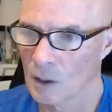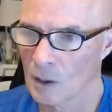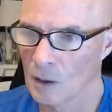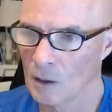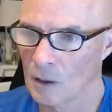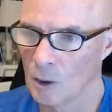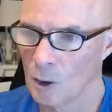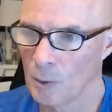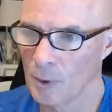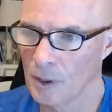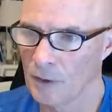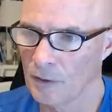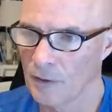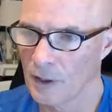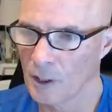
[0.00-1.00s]
uh,
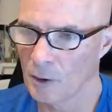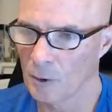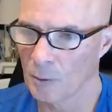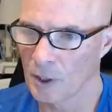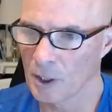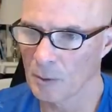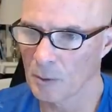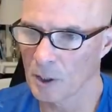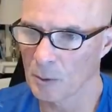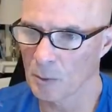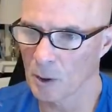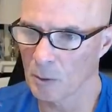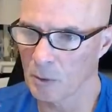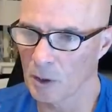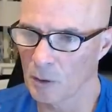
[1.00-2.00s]
hoping to finally replace my
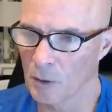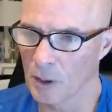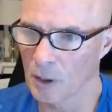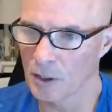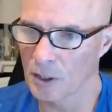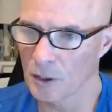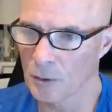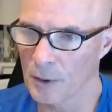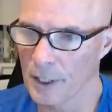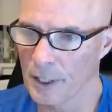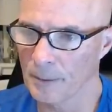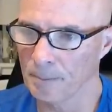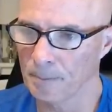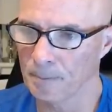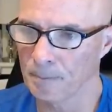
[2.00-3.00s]
spark plug wires this
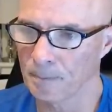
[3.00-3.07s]
weekend.